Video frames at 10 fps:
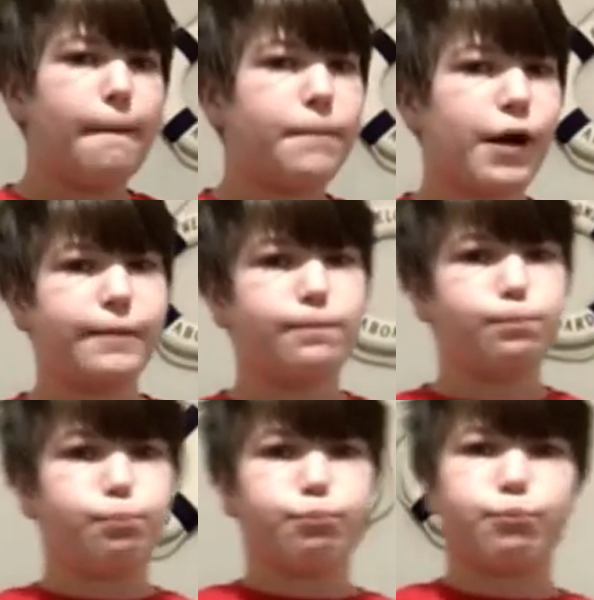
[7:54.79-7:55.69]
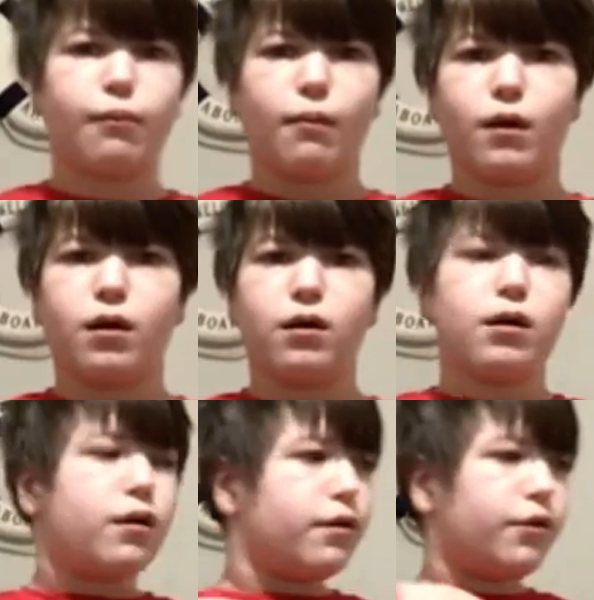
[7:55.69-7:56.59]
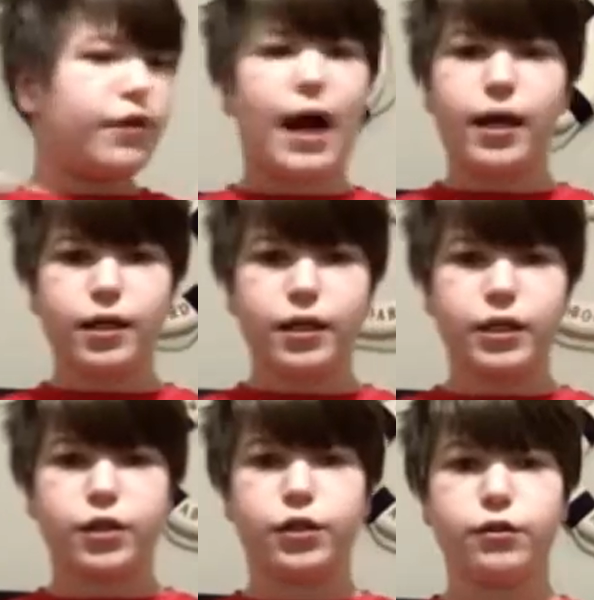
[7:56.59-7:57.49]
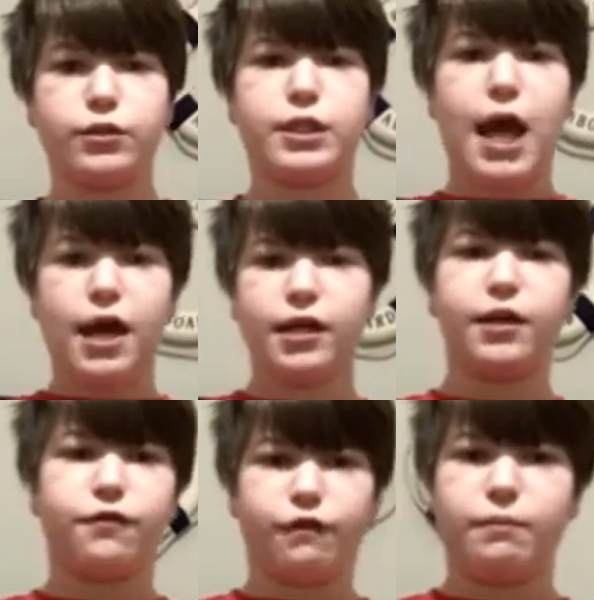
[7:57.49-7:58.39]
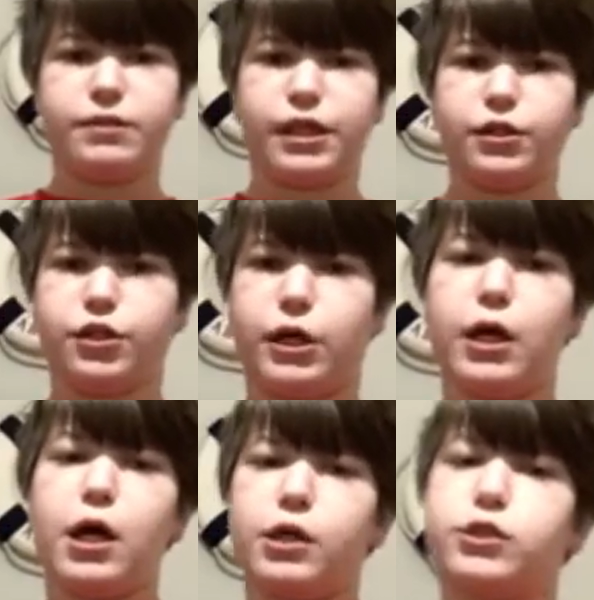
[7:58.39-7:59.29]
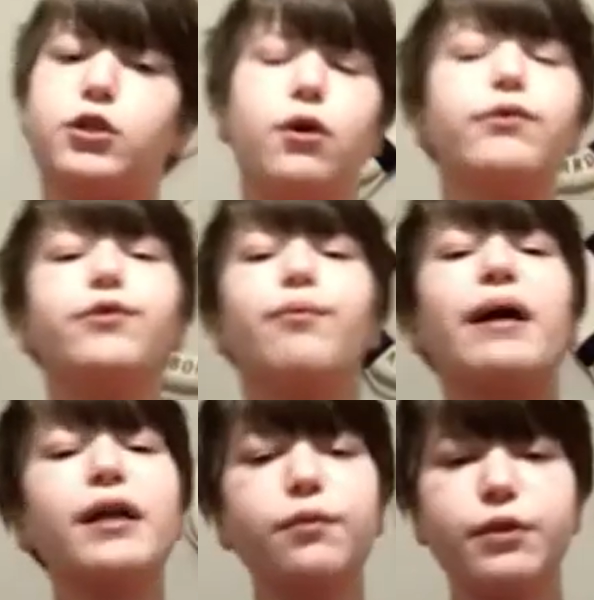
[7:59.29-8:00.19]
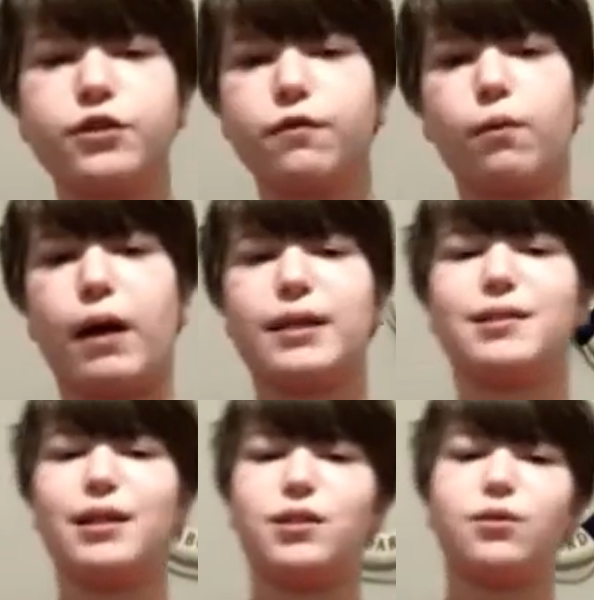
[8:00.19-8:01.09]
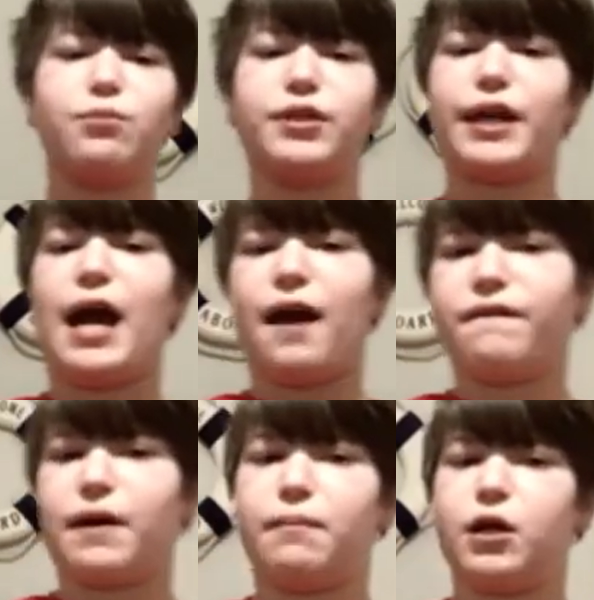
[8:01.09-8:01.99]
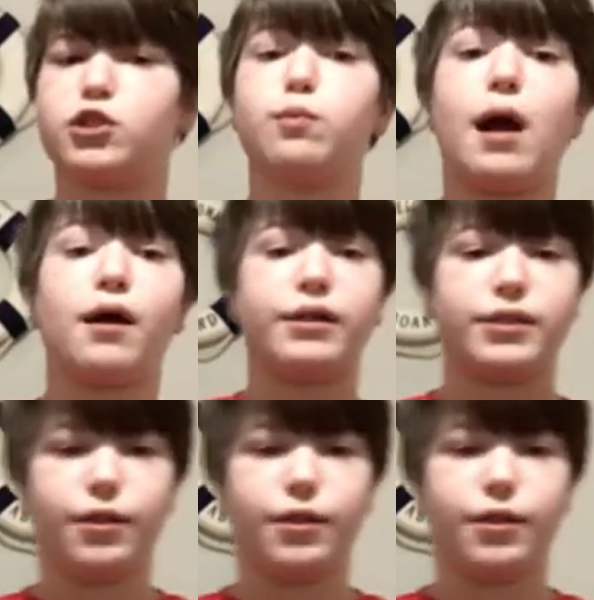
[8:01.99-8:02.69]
But that concludes any from danger. So the Wicked Witch of the West doesn't really have that much, whereas